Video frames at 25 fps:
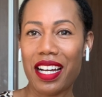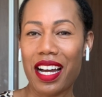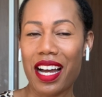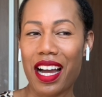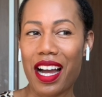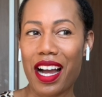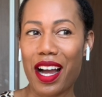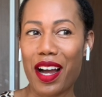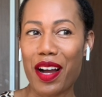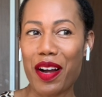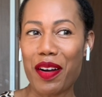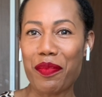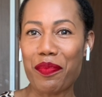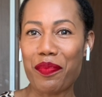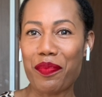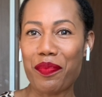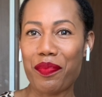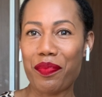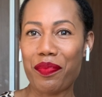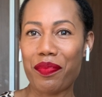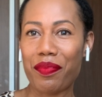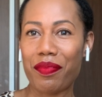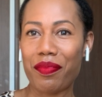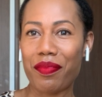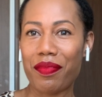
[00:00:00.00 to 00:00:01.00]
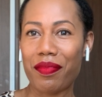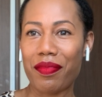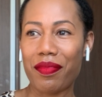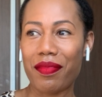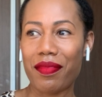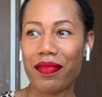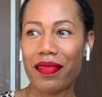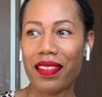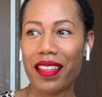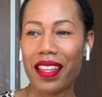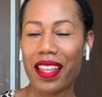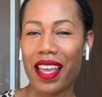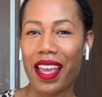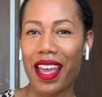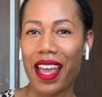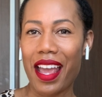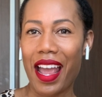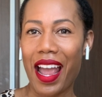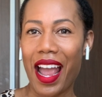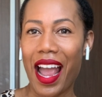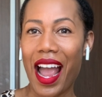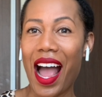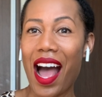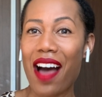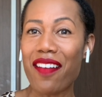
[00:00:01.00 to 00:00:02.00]

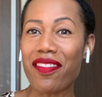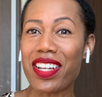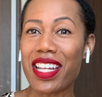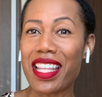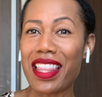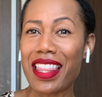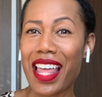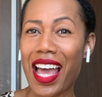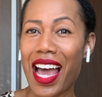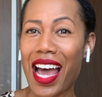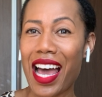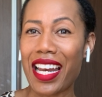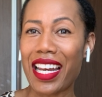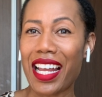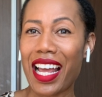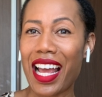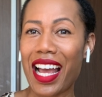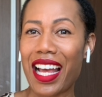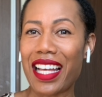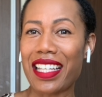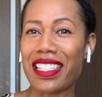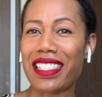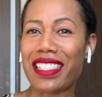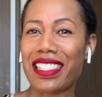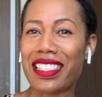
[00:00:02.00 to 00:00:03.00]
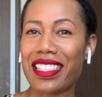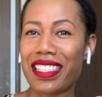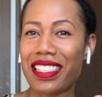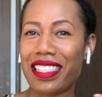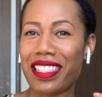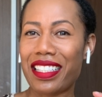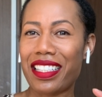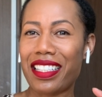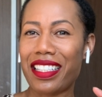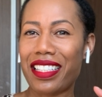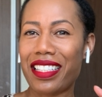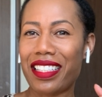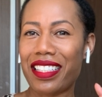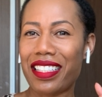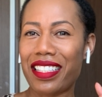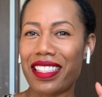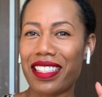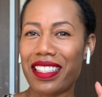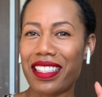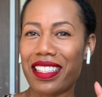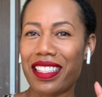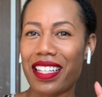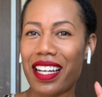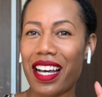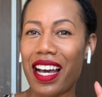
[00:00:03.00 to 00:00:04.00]
having that as
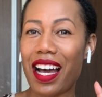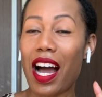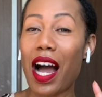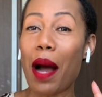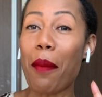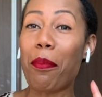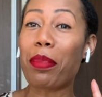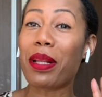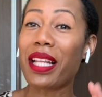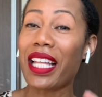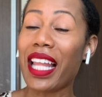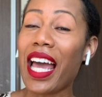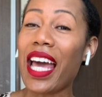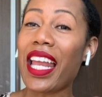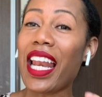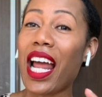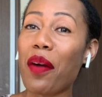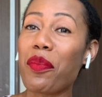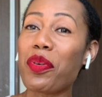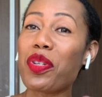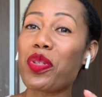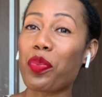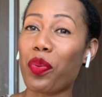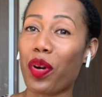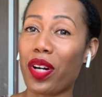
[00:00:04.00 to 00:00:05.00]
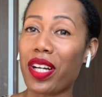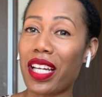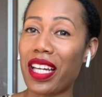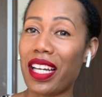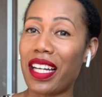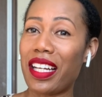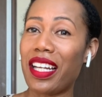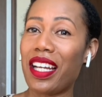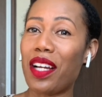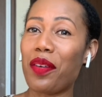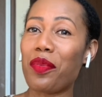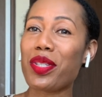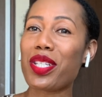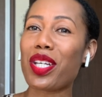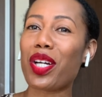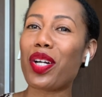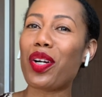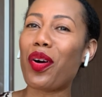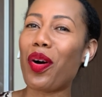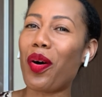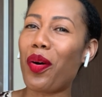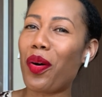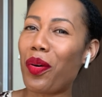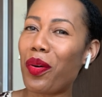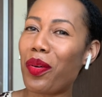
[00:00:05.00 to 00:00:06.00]
a plan I was working. It was a
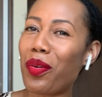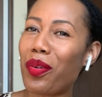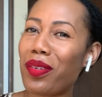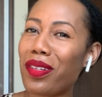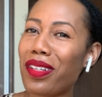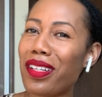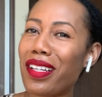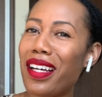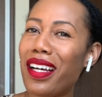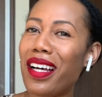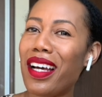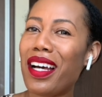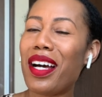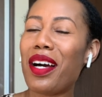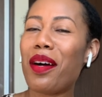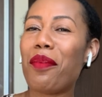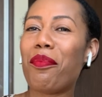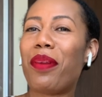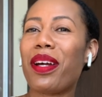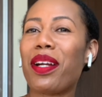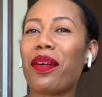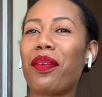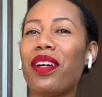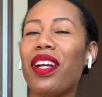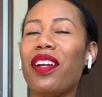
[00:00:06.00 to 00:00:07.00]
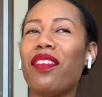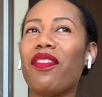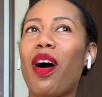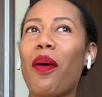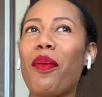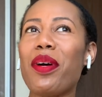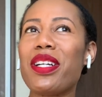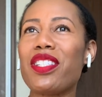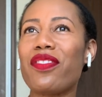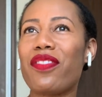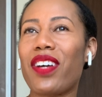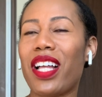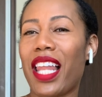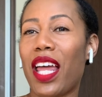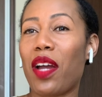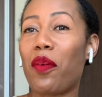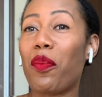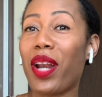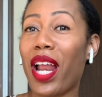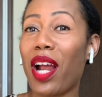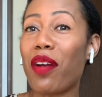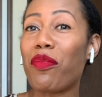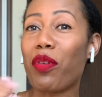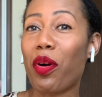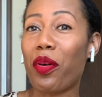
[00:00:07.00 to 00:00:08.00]
goal, but it always felt like, when
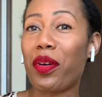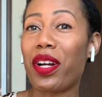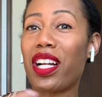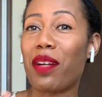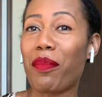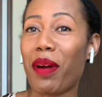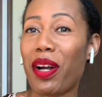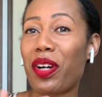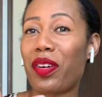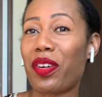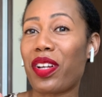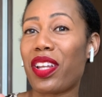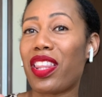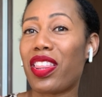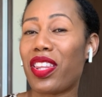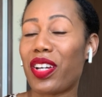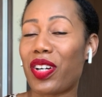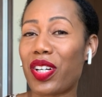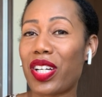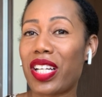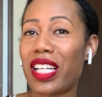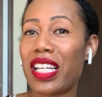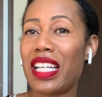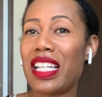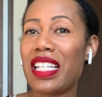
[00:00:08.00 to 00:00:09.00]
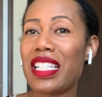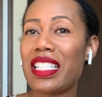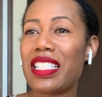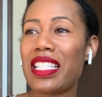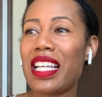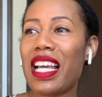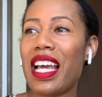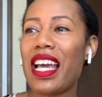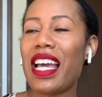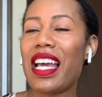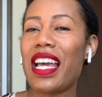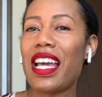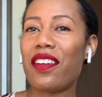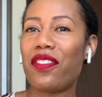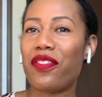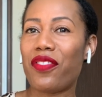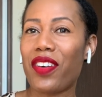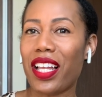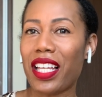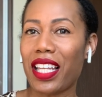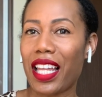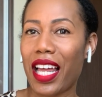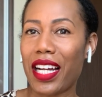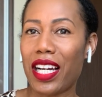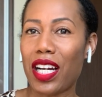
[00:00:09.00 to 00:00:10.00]
I wrote it in my early 30s, it
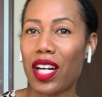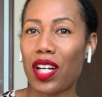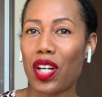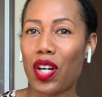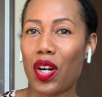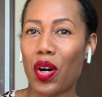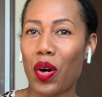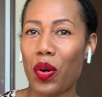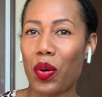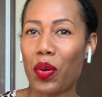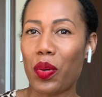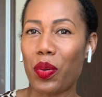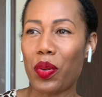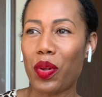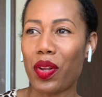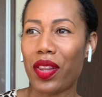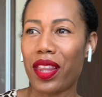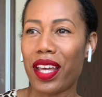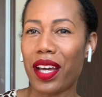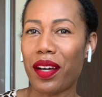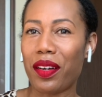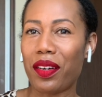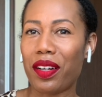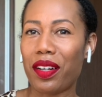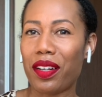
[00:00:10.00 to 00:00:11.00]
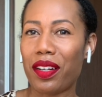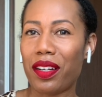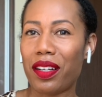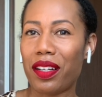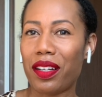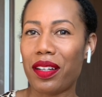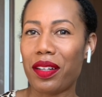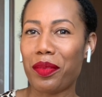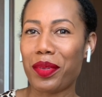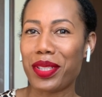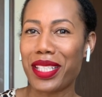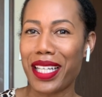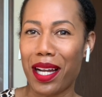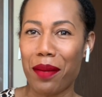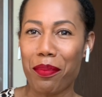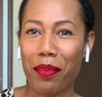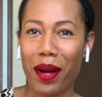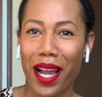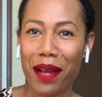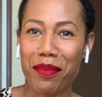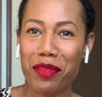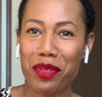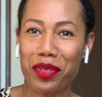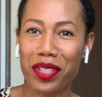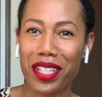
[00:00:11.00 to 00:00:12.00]
felt like a goal that was like a
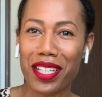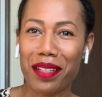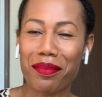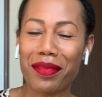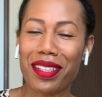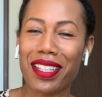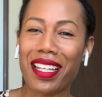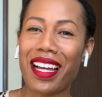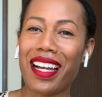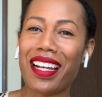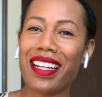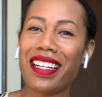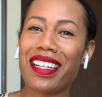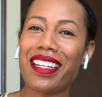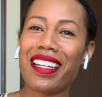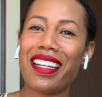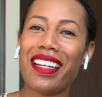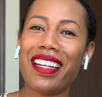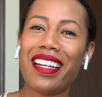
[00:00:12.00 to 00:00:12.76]
pipe dream. Like,